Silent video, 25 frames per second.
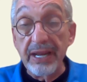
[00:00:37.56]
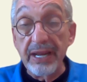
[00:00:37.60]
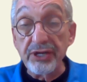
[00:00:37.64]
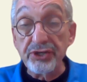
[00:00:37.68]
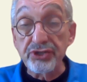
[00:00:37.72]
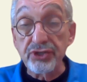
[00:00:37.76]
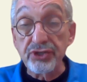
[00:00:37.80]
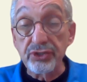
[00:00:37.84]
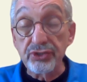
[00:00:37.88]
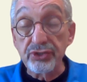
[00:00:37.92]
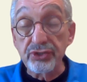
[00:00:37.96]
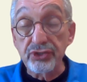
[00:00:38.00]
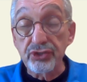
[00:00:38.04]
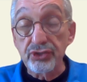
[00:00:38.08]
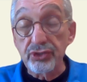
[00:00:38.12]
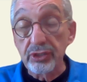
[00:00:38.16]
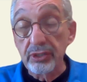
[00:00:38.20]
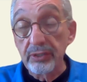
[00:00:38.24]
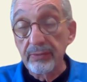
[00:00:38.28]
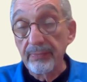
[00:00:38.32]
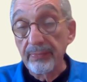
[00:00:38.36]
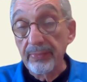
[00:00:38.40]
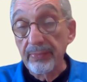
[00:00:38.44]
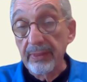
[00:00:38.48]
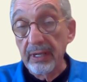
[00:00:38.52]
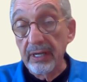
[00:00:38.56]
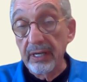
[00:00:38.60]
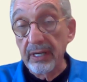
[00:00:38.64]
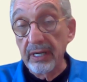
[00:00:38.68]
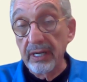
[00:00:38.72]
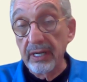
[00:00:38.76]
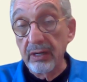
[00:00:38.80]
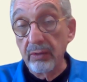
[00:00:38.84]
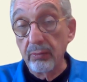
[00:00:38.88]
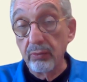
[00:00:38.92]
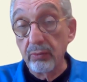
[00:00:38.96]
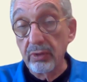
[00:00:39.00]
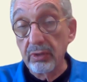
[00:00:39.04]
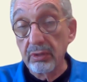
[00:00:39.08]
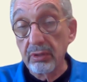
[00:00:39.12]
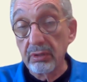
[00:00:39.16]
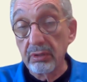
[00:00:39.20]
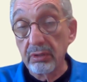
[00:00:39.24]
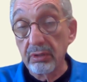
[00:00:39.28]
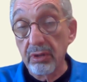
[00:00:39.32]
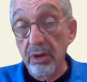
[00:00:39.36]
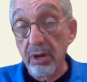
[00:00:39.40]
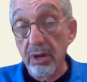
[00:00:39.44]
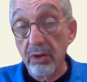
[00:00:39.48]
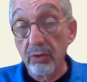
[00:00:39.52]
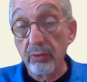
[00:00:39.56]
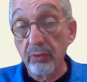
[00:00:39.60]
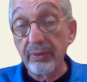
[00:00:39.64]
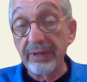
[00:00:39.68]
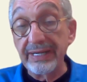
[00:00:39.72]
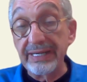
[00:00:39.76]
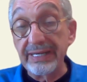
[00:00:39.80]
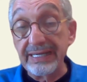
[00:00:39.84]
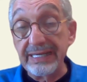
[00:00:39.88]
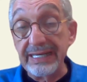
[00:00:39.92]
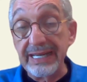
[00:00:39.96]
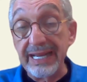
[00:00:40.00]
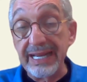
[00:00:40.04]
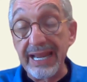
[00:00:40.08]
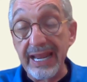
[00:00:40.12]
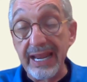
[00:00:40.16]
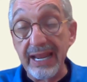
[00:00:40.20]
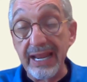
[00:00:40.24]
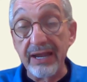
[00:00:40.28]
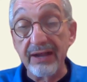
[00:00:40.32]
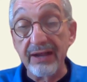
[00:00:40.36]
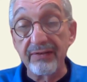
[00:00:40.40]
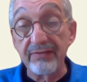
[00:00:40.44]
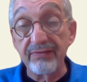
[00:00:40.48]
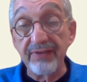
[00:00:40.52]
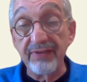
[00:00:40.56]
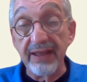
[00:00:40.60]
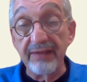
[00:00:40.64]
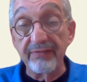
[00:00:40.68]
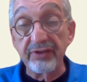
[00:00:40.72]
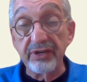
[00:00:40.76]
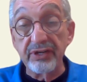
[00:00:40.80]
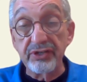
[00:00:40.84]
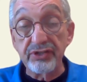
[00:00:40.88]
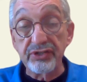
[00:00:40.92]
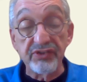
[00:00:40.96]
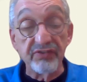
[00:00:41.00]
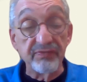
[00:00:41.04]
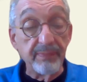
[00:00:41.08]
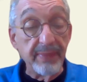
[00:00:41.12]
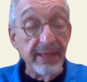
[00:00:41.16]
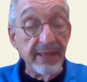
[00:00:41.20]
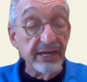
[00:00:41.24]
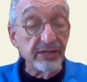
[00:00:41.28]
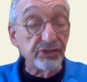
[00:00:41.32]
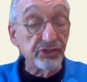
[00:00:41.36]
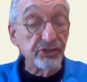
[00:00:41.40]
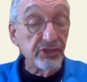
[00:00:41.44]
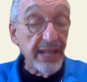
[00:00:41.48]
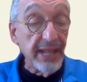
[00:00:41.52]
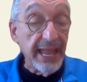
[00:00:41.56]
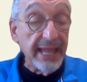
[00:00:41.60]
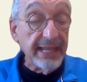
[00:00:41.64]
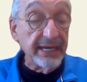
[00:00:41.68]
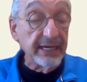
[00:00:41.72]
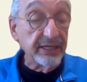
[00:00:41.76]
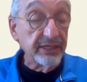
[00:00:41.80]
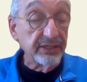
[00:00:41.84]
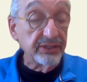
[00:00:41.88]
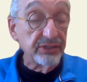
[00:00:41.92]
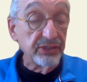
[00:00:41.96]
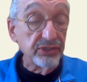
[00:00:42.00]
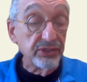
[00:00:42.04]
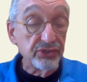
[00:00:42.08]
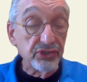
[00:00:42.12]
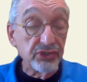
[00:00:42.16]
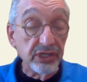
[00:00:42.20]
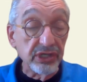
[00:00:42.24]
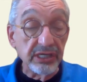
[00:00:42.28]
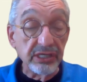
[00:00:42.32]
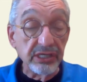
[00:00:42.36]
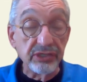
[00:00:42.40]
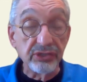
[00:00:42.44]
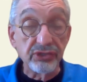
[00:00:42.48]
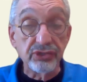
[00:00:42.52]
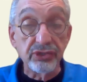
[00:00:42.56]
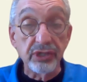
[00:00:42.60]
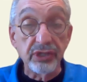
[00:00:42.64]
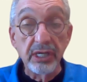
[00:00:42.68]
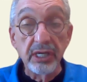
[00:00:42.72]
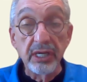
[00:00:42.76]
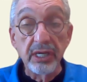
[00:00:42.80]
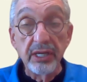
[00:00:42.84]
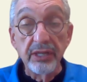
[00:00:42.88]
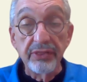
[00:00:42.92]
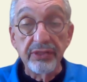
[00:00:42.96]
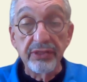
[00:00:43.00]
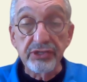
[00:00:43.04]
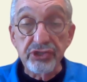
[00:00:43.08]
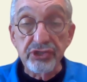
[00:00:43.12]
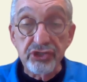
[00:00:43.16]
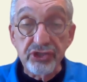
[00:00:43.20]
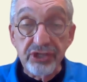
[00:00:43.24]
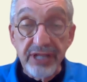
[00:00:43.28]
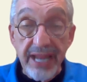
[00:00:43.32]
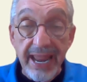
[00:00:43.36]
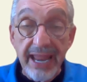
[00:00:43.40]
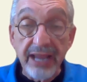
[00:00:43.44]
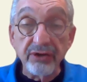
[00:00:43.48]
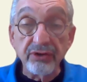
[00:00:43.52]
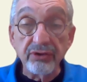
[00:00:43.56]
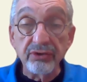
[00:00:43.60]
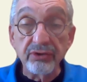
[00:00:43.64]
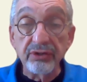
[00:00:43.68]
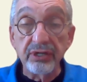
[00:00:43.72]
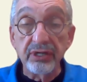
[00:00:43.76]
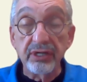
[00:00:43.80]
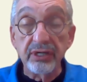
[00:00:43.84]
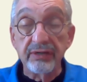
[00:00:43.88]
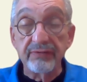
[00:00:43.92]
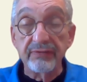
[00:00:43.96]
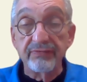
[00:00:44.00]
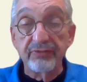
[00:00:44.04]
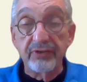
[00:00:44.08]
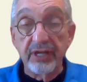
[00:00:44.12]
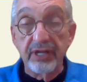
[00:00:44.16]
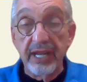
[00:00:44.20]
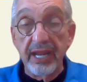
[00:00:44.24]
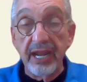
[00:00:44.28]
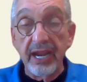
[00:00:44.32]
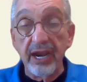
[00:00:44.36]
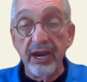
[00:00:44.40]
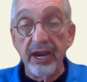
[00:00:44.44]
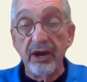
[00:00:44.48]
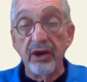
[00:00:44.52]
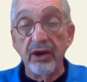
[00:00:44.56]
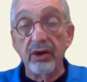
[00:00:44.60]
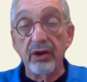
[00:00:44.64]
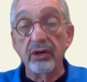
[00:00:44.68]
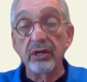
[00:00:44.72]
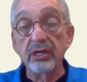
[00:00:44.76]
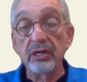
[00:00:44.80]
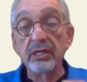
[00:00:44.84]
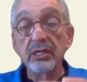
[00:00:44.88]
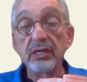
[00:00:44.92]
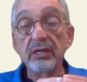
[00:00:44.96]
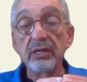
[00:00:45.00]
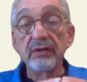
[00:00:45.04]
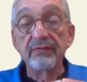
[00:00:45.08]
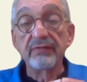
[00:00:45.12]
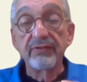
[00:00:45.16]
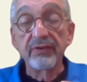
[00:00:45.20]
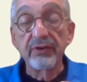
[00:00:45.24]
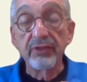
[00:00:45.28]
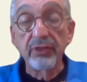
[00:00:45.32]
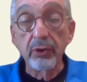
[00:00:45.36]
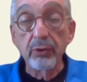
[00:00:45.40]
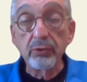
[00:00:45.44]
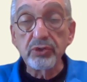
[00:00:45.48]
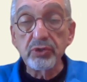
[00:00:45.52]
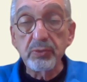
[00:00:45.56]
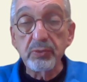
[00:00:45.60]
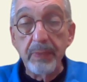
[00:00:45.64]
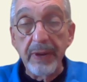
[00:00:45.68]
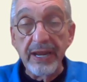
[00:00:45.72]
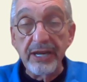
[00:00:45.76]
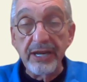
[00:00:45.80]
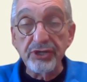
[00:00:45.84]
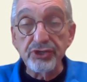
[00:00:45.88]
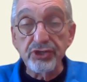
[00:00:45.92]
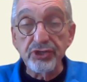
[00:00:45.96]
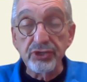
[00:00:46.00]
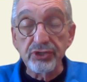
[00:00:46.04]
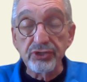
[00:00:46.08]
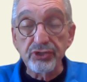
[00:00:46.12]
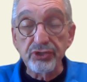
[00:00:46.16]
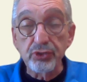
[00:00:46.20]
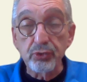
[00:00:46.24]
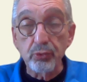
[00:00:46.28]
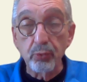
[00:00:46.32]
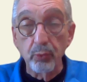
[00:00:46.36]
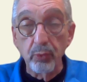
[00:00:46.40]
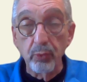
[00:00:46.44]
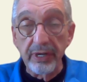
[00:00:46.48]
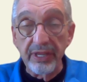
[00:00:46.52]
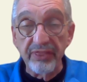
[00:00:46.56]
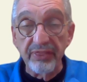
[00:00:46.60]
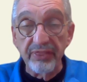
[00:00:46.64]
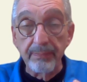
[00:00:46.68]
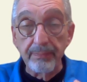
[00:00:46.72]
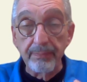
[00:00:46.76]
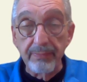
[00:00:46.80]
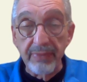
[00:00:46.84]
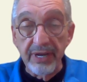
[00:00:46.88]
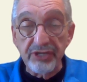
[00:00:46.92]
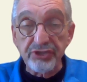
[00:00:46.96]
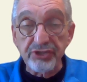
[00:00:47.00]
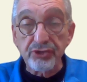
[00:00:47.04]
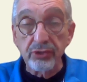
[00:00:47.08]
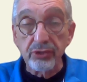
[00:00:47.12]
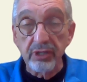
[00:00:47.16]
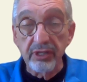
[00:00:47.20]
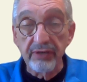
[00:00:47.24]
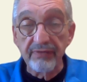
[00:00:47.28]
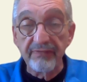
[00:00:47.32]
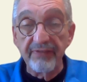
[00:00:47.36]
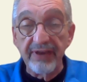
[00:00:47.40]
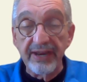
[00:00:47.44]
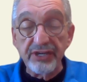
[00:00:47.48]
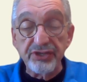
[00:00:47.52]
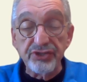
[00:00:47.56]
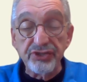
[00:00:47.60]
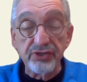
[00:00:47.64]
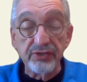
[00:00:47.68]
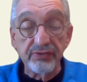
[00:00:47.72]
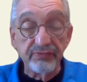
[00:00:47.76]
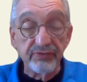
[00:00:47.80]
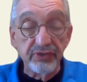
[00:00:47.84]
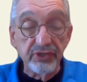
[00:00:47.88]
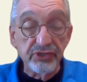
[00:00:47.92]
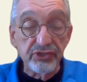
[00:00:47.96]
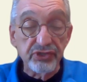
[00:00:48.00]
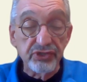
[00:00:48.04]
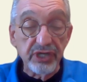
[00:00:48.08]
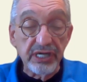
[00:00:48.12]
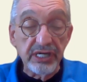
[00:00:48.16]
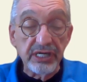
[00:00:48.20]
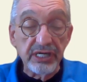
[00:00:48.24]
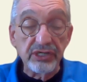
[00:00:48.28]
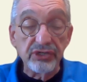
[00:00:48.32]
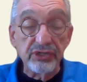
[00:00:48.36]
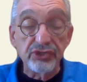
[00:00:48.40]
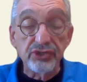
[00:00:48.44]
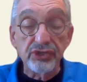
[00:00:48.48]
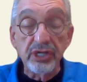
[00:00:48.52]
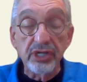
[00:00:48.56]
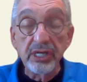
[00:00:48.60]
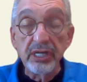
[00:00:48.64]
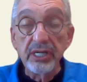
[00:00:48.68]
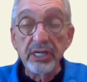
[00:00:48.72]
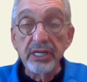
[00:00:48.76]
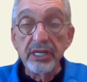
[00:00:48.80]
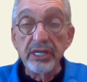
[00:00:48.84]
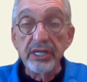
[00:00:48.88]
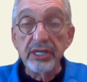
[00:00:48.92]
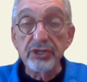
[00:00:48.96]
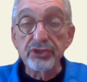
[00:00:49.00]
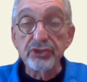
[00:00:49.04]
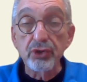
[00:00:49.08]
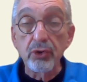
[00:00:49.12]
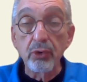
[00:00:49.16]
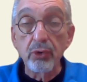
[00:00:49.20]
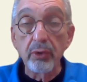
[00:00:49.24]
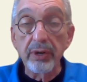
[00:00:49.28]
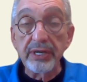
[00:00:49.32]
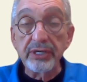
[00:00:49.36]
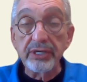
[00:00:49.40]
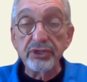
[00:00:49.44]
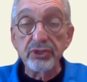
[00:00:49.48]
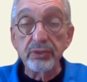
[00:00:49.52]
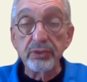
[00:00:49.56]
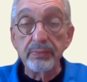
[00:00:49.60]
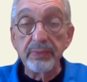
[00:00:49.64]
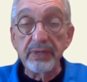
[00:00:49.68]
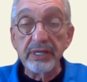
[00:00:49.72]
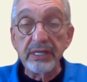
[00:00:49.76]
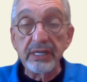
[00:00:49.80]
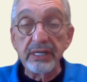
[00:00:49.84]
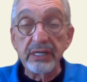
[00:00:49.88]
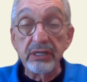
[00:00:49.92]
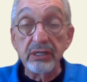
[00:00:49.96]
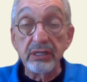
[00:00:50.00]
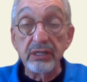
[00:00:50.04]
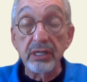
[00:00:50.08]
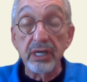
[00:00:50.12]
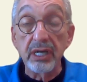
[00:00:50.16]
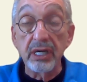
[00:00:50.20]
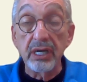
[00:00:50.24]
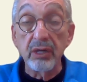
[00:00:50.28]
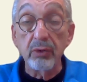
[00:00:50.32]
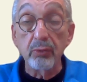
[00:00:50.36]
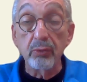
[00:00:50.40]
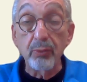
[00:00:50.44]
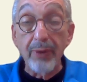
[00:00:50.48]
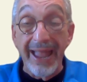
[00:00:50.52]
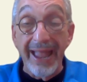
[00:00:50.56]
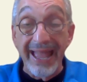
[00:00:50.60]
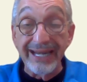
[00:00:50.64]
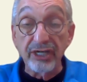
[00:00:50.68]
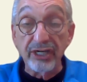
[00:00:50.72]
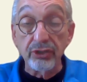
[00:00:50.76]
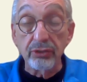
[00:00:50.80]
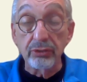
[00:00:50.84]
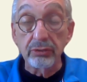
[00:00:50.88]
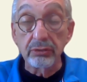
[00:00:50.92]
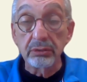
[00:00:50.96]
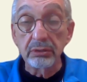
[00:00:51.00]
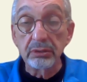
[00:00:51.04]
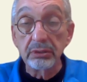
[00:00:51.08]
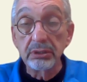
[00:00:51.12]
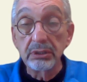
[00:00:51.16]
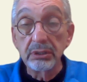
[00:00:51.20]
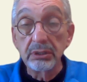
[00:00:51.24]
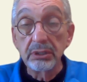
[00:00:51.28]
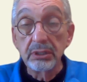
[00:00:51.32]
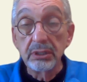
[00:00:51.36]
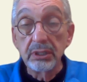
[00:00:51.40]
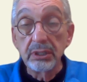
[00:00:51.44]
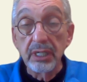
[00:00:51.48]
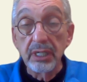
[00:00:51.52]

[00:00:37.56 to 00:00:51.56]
patients will already have evidence of metastatic disease. The standard of care for those patients with muscle invasive disease is going to be radical